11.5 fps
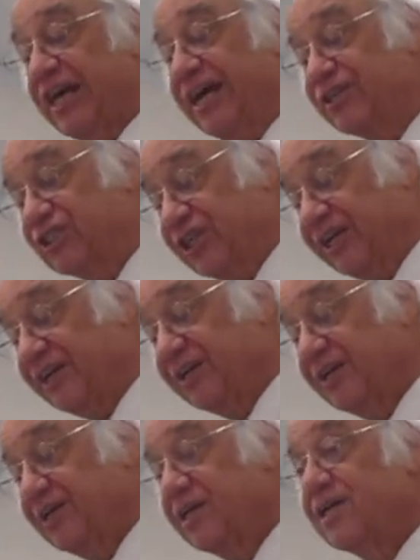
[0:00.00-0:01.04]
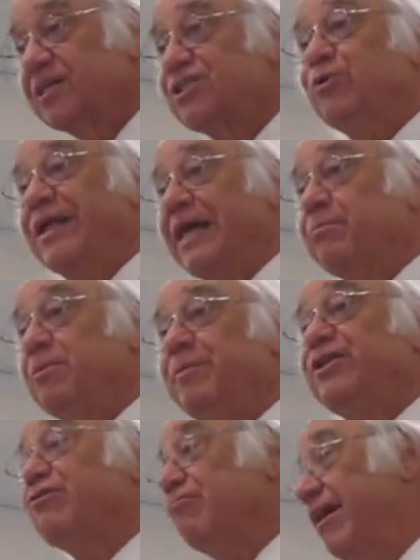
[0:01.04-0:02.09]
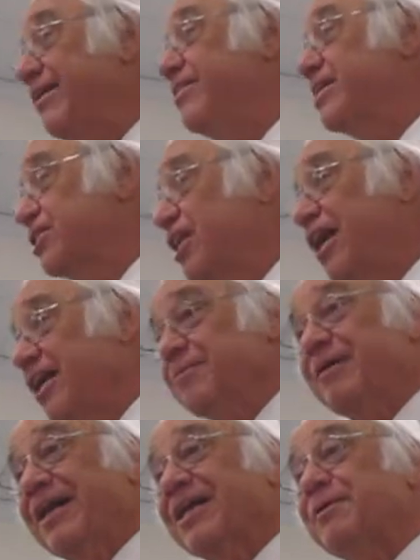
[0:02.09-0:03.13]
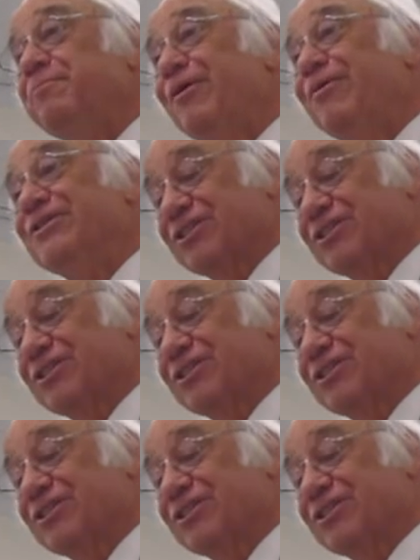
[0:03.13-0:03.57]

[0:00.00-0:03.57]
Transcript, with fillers: energy to enable me to write this column on a computer